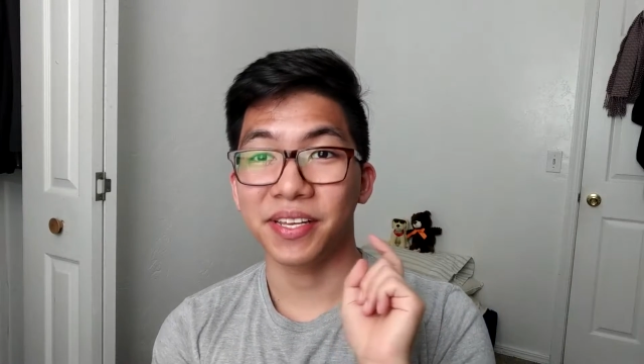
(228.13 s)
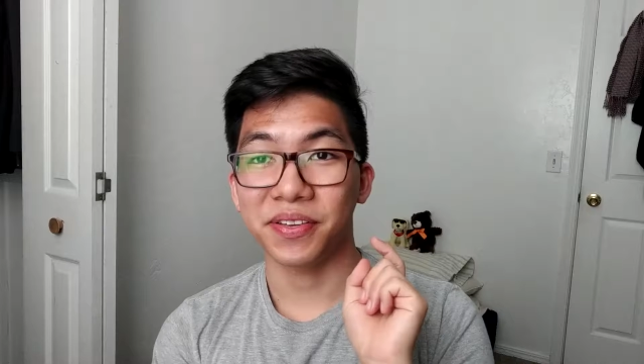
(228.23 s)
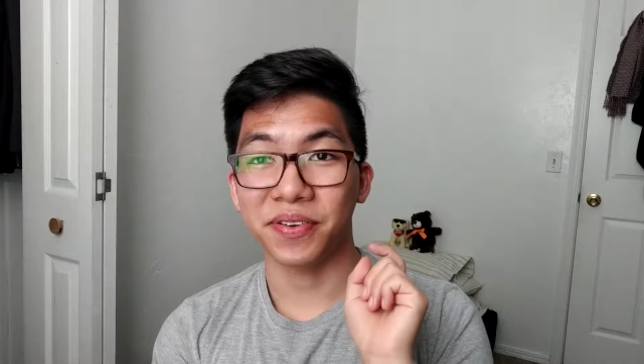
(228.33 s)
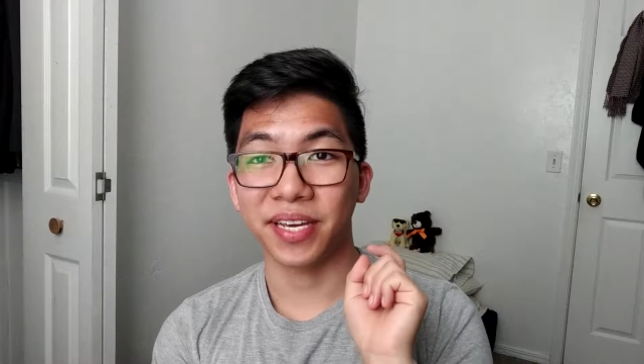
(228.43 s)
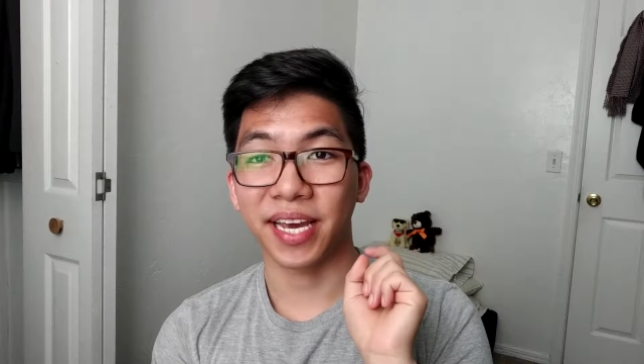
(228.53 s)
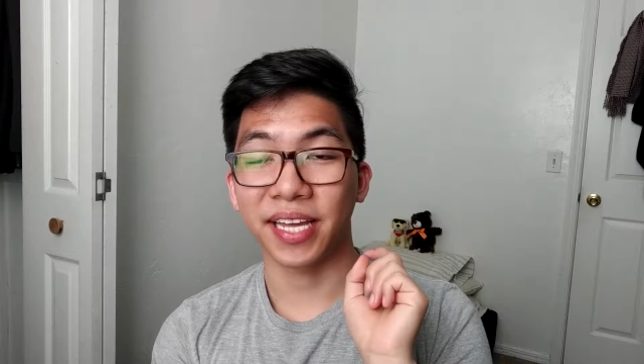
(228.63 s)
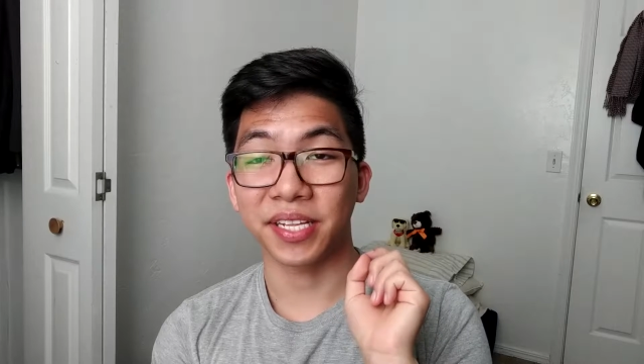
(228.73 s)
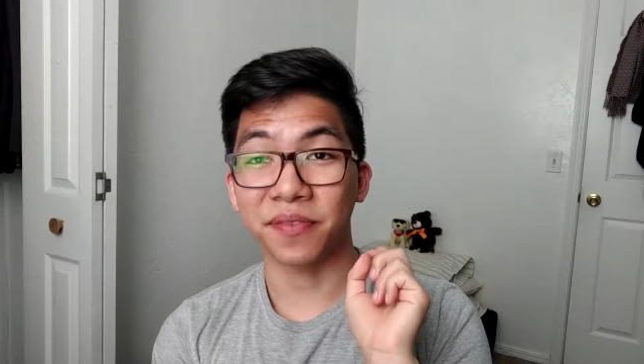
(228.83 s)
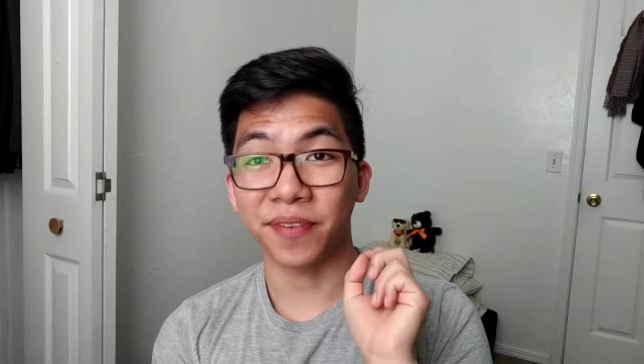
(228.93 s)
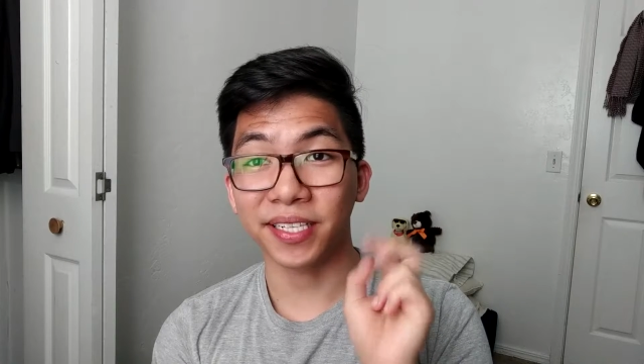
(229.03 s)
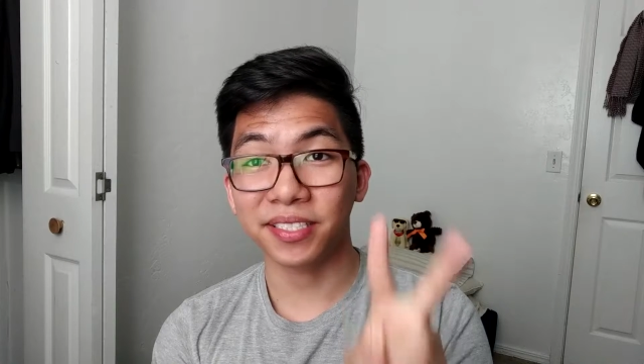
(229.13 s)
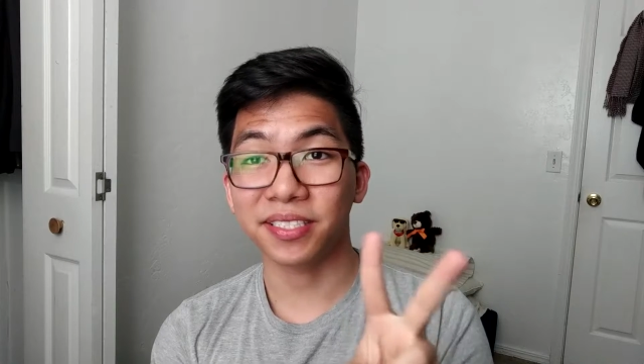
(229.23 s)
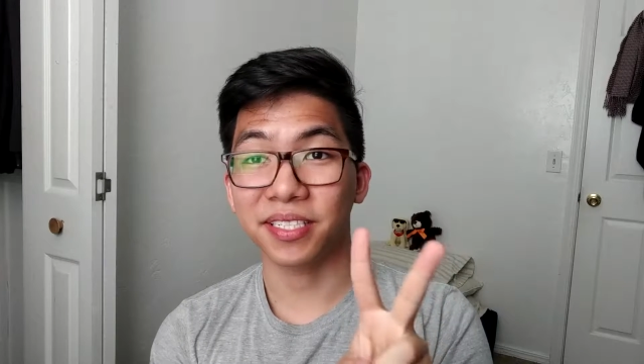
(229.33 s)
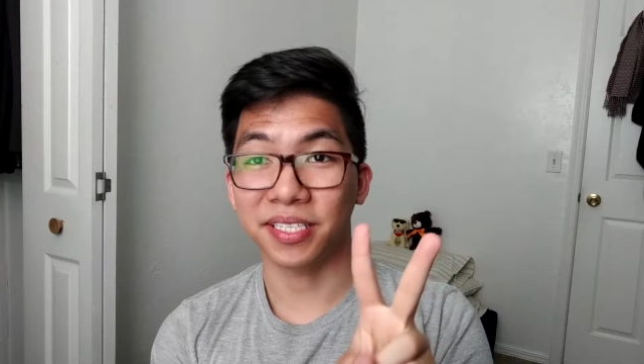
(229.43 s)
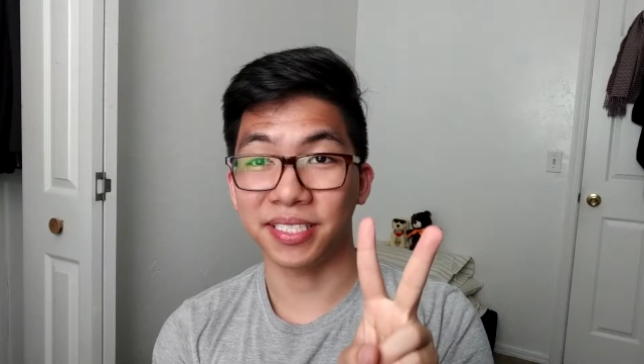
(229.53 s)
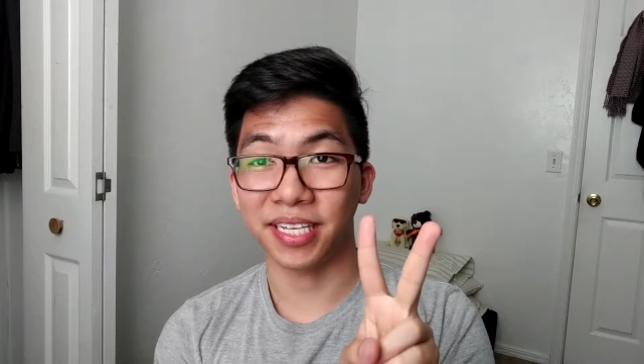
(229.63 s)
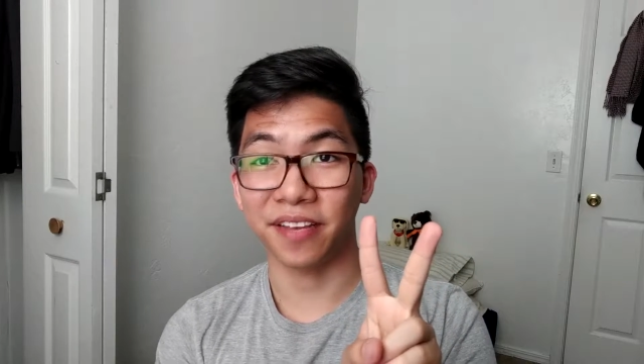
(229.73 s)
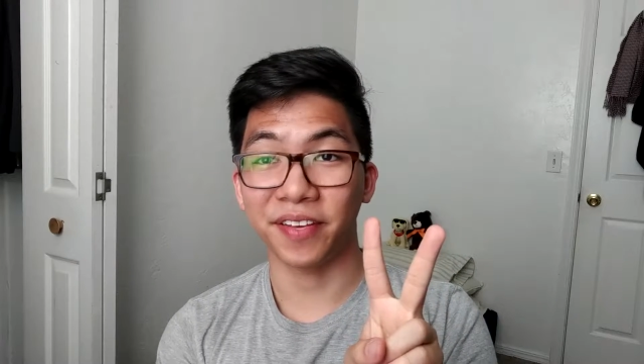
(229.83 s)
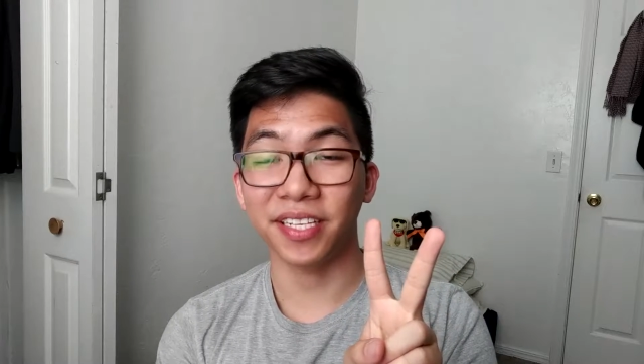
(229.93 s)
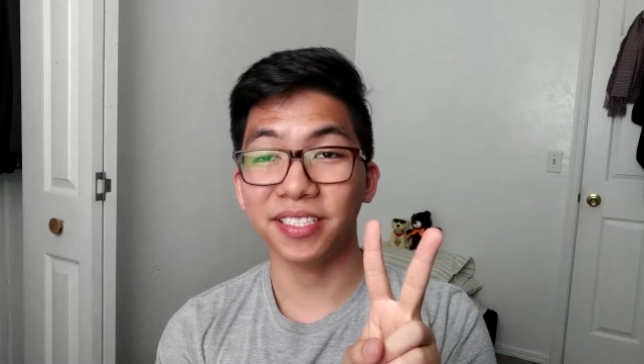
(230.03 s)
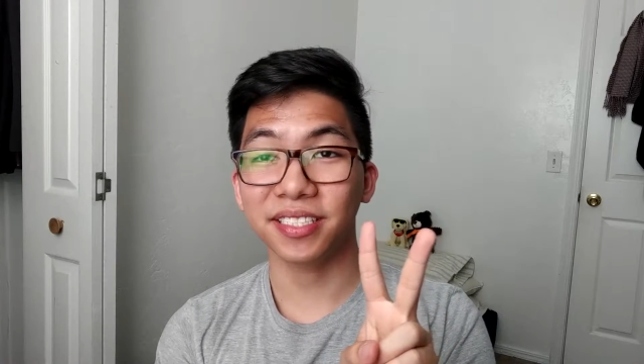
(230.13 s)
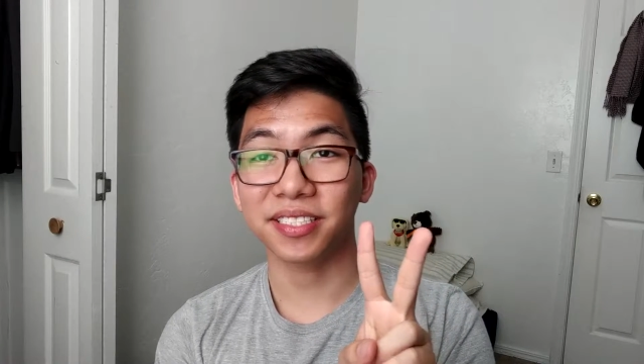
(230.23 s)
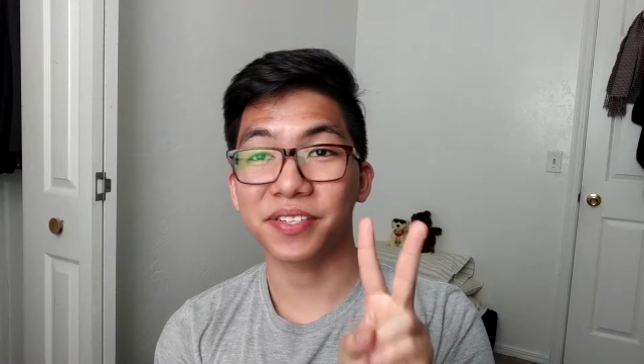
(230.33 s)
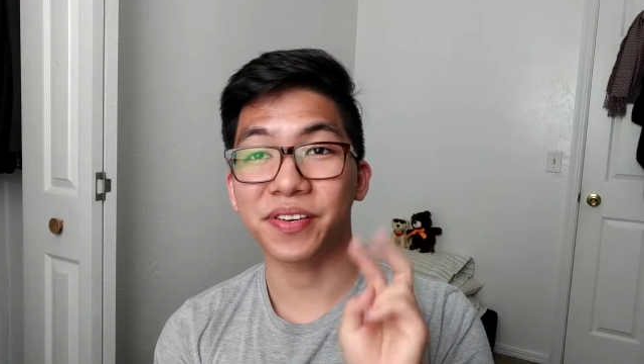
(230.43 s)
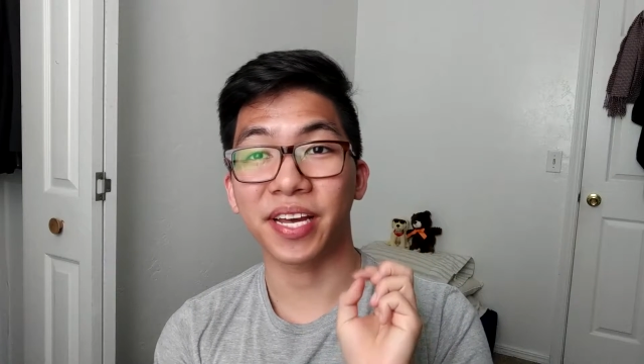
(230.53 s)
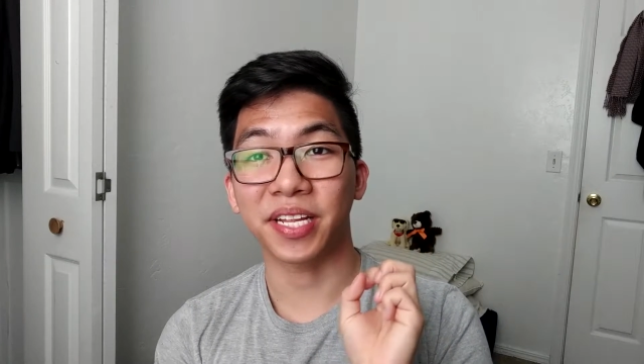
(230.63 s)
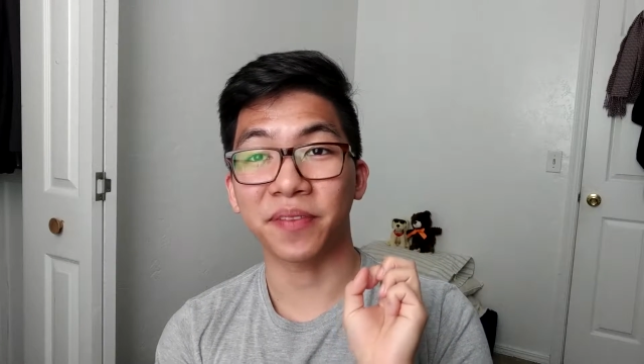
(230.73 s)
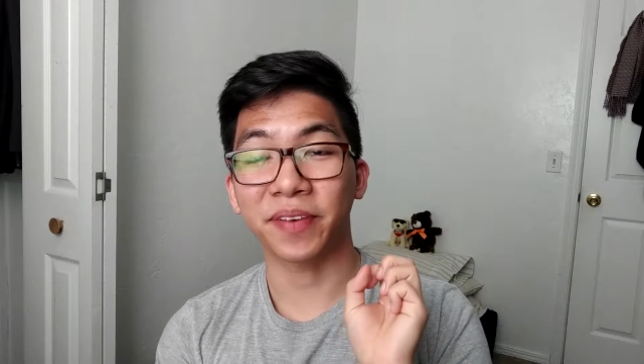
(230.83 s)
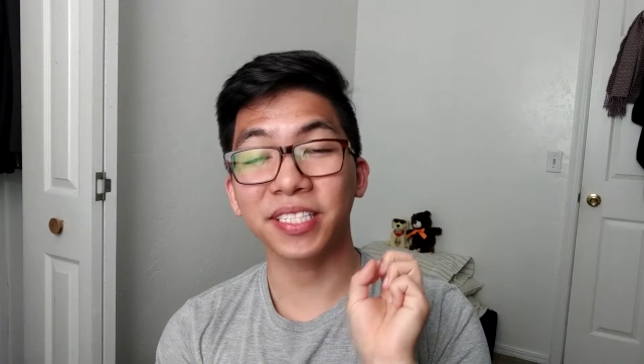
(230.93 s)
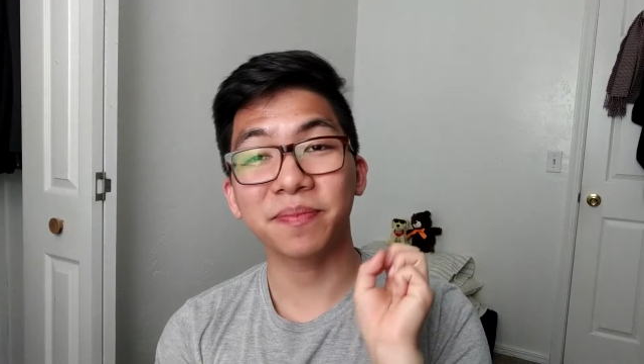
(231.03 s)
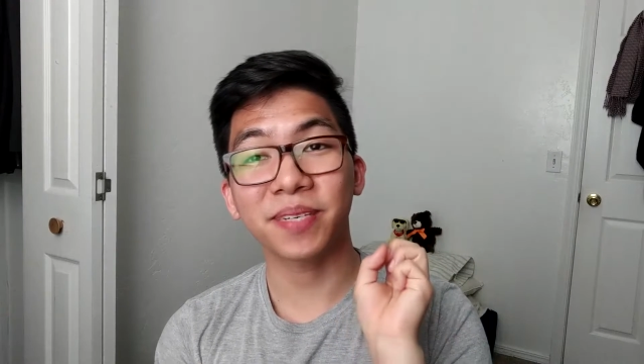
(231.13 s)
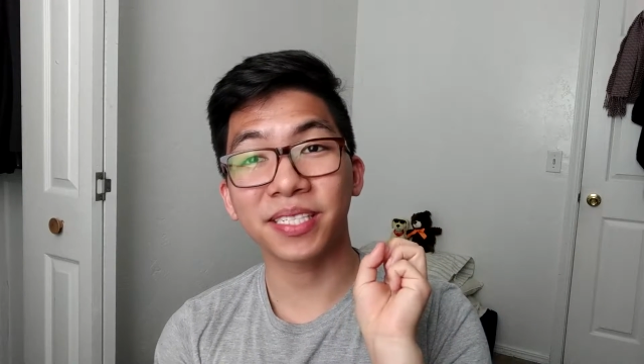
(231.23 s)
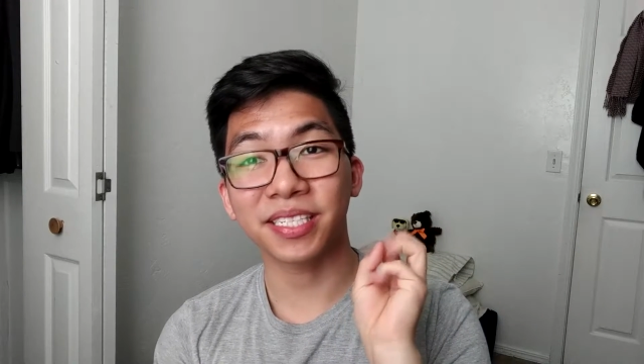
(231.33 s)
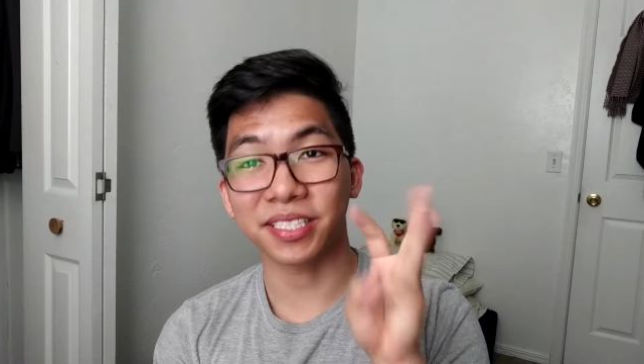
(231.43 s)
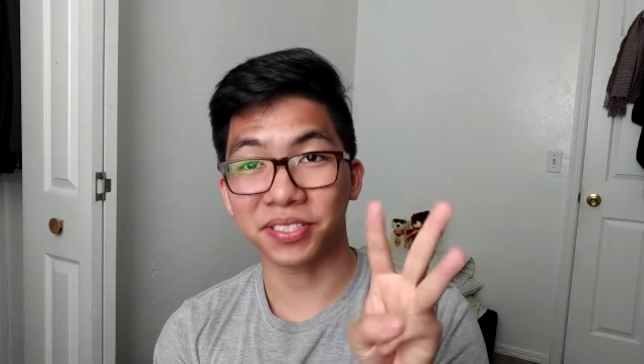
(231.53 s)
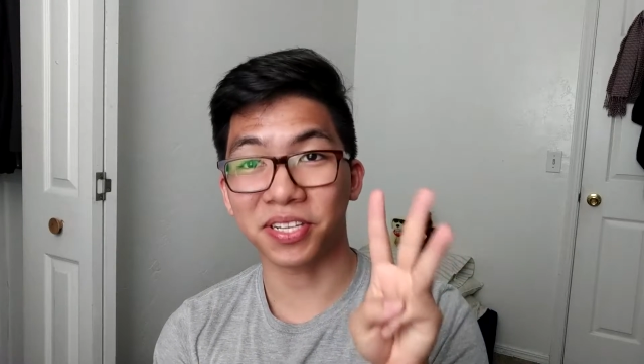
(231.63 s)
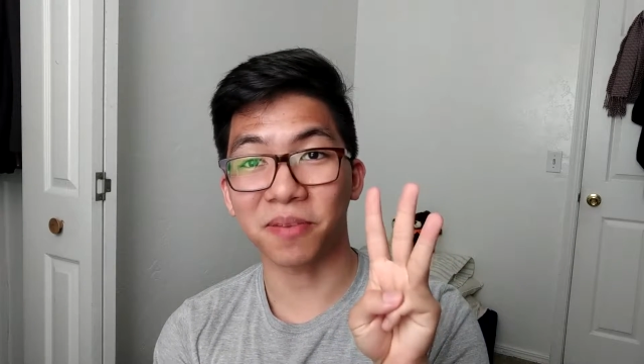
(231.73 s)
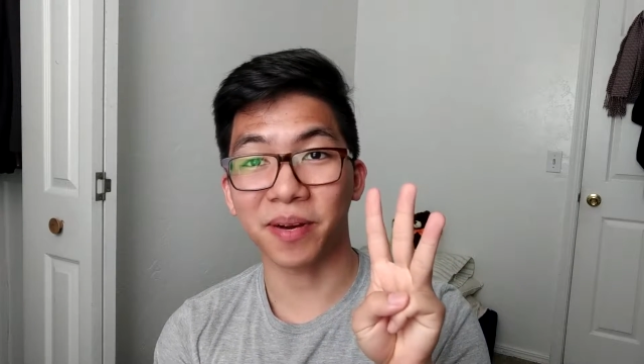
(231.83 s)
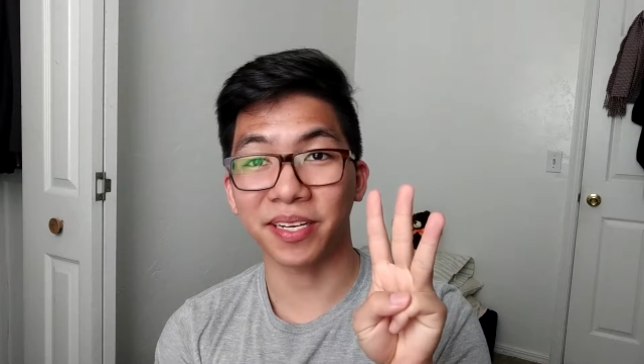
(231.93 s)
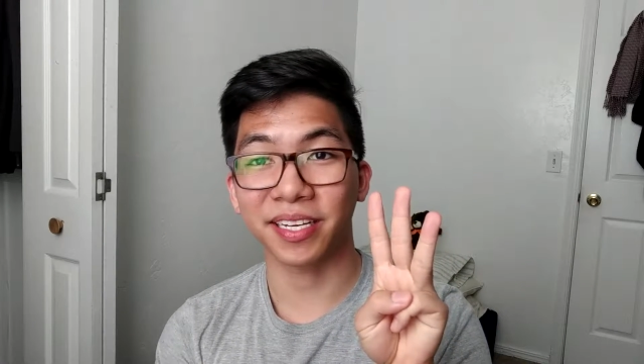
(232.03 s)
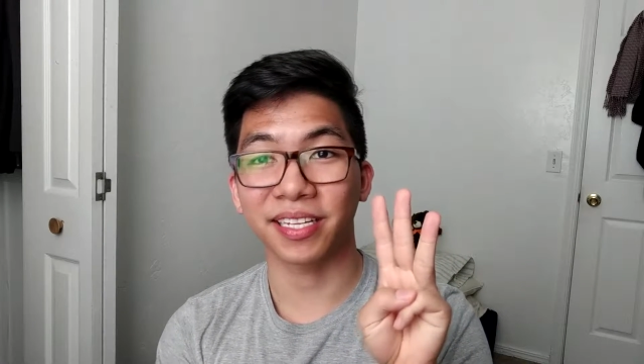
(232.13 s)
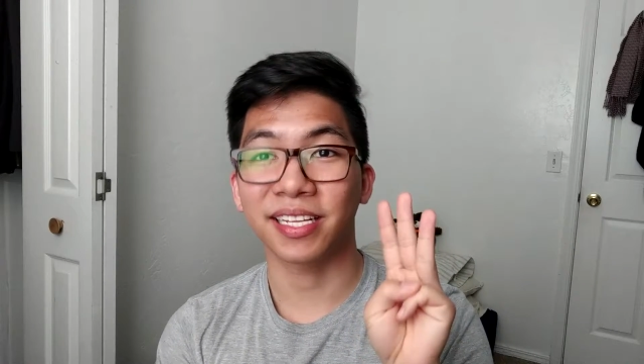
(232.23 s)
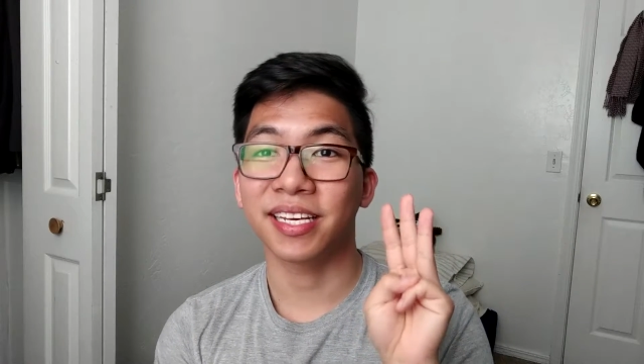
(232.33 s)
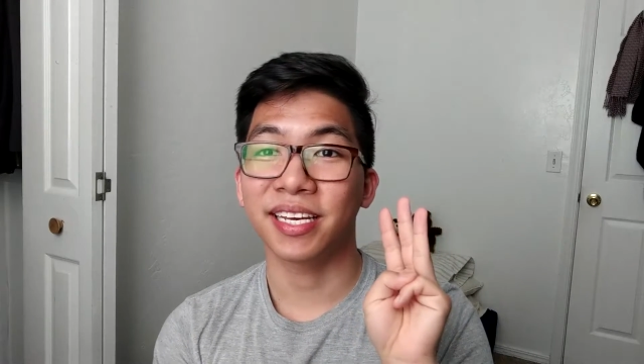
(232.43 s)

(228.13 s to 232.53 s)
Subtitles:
you can invest in savings, you can invest money in the stock market,